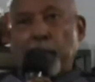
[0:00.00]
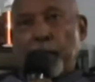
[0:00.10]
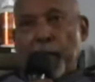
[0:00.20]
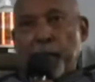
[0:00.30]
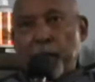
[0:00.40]
of
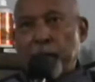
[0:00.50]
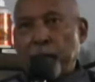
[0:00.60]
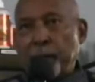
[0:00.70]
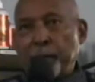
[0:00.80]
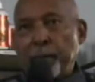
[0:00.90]

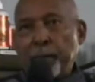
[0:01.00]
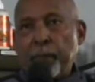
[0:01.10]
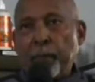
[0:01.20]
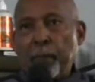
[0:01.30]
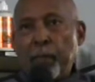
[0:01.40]
us
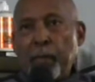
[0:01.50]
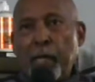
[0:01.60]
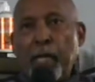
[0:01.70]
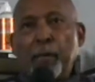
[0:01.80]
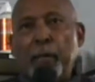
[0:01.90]

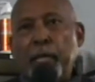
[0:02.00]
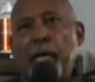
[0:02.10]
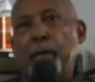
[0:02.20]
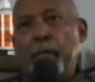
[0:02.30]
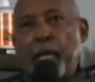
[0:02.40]
and
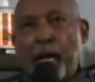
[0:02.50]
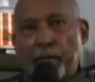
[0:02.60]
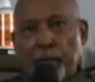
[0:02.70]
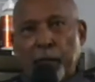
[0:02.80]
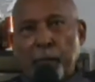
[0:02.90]
became the
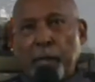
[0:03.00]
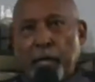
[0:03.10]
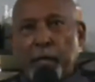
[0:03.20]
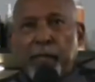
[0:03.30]
African American.